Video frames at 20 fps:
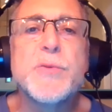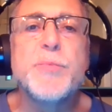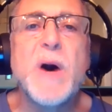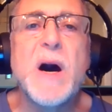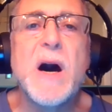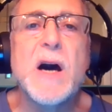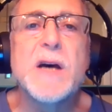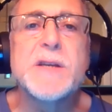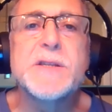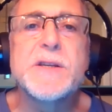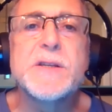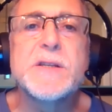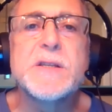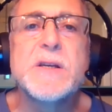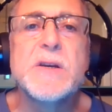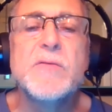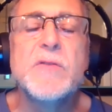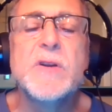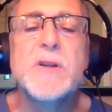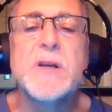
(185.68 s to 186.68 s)

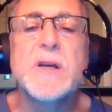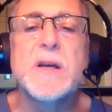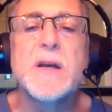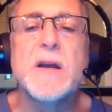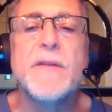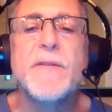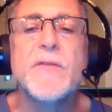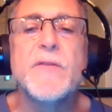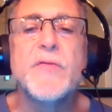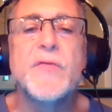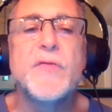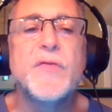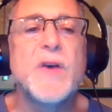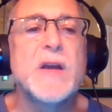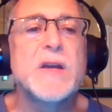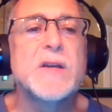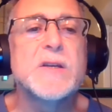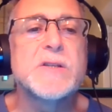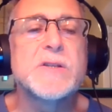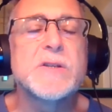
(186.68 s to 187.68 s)
positivity in the
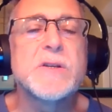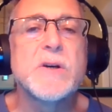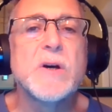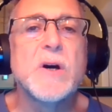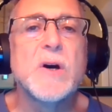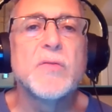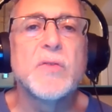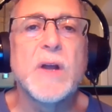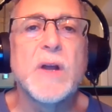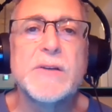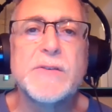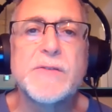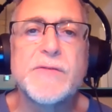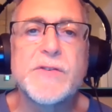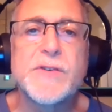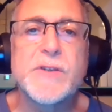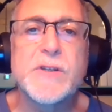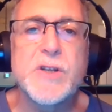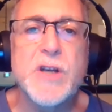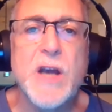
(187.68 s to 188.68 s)
face of
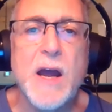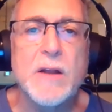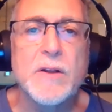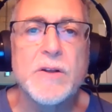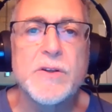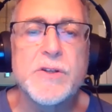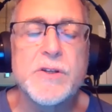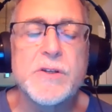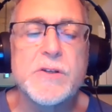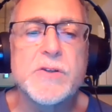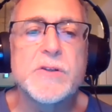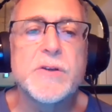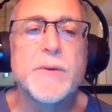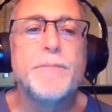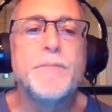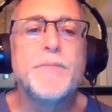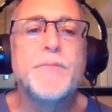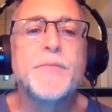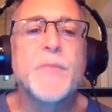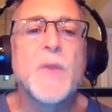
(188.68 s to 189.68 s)
life's challenges.
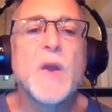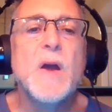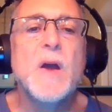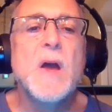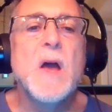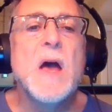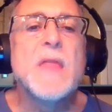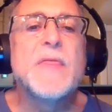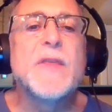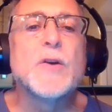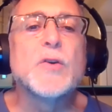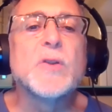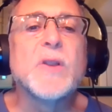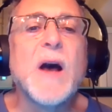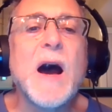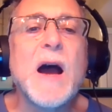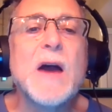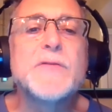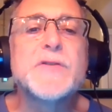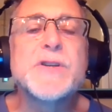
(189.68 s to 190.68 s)
Their
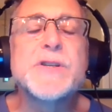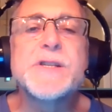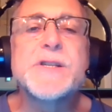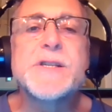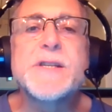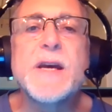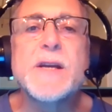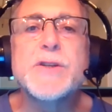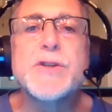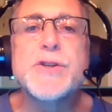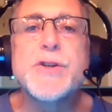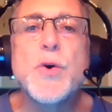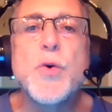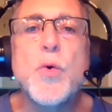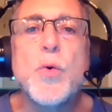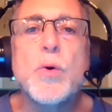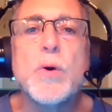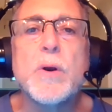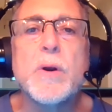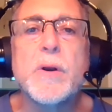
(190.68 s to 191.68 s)
lives instead
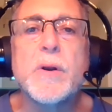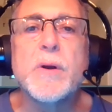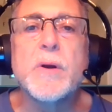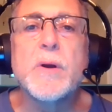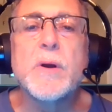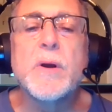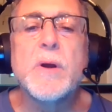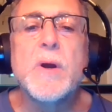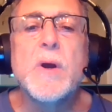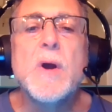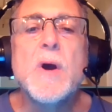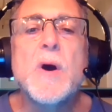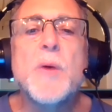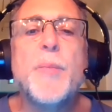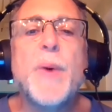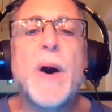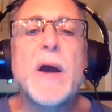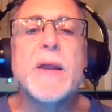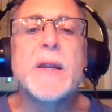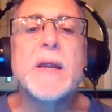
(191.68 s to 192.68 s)
torn
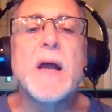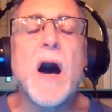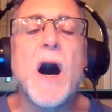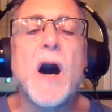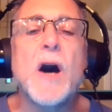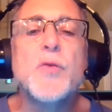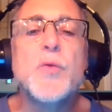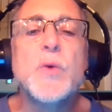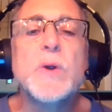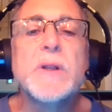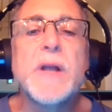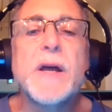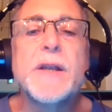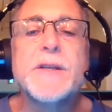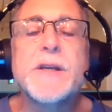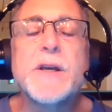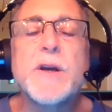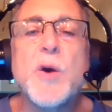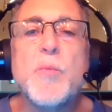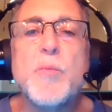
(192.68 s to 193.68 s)
by an
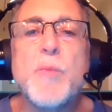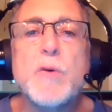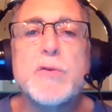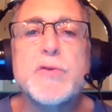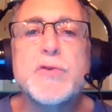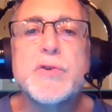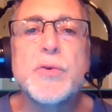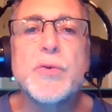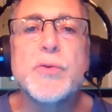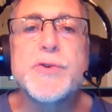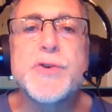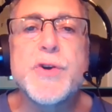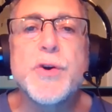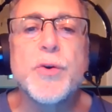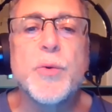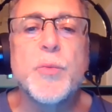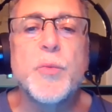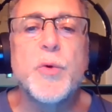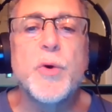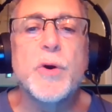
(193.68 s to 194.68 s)
unrelenting emotional
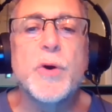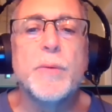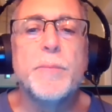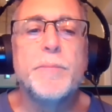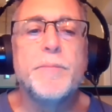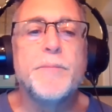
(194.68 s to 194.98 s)
turmoil.